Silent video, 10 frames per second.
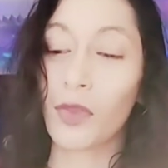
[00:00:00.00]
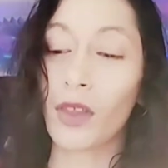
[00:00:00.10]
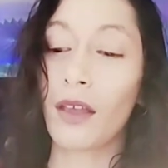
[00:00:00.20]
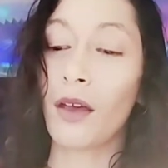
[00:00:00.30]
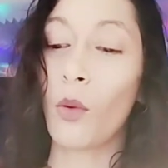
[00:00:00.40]

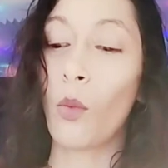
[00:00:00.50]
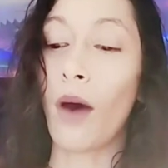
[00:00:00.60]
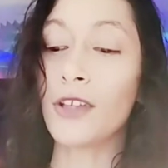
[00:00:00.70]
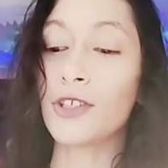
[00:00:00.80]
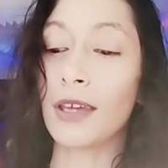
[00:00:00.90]

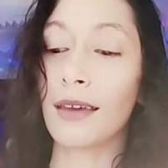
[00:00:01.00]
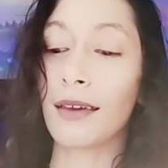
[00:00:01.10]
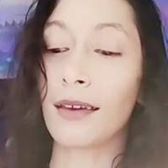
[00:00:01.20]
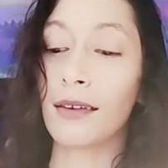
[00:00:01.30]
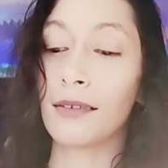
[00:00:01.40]

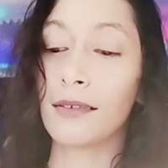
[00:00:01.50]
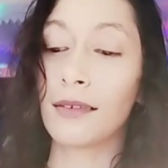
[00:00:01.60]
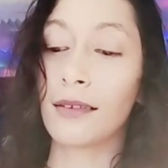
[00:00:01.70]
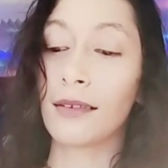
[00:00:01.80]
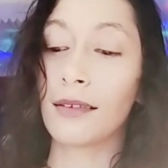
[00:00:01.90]
Watching
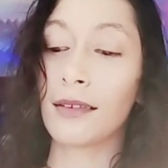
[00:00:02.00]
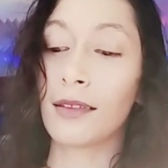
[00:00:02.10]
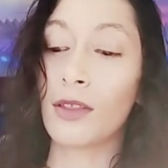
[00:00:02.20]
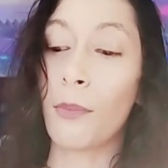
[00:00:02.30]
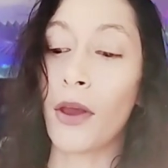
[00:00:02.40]
the
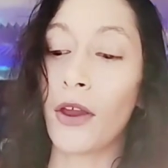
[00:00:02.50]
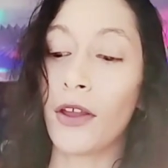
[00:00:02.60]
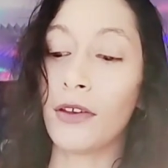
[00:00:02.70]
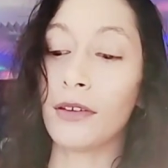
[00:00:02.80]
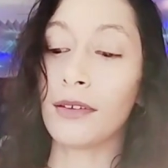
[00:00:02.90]

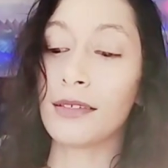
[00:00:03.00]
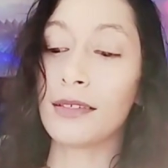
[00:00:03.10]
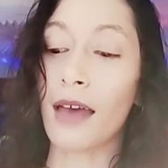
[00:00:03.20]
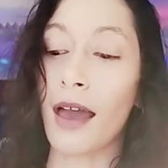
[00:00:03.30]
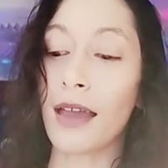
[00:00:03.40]
burn
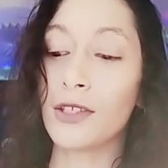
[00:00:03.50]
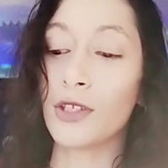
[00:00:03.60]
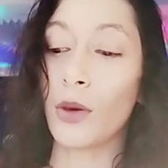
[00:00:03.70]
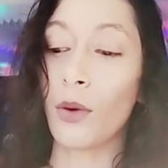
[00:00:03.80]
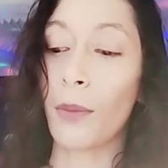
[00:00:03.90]
died to
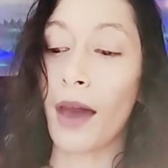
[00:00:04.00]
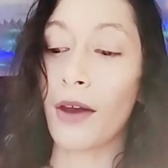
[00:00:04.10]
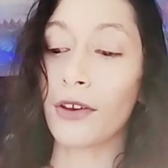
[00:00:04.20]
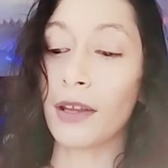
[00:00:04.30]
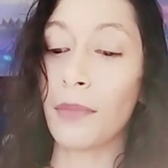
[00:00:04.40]
a
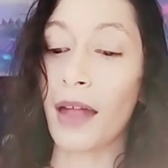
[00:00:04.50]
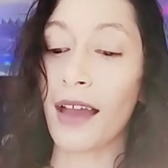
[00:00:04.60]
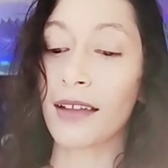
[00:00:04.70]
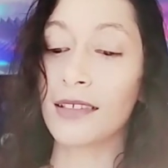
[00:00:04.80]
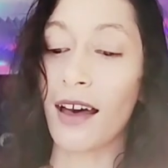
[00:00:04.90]
powdery black
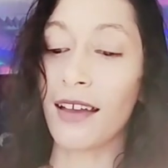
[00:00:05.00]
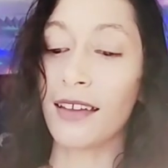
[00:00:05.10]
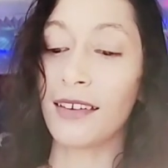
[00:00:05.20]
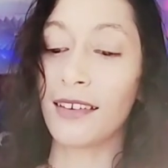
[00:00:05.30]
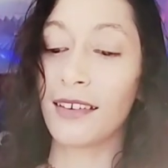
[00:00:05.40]
dot.
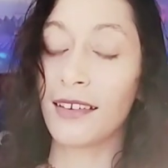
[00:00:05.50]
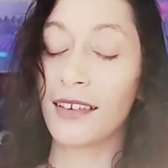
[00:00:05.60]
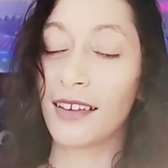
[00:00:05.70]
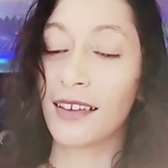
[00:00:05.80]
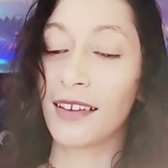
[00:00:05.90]

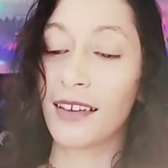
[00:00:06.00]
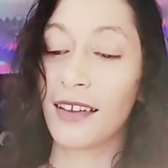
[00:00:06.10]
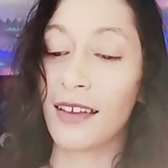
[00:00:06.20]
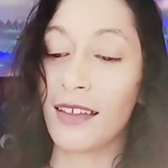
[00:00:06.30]
The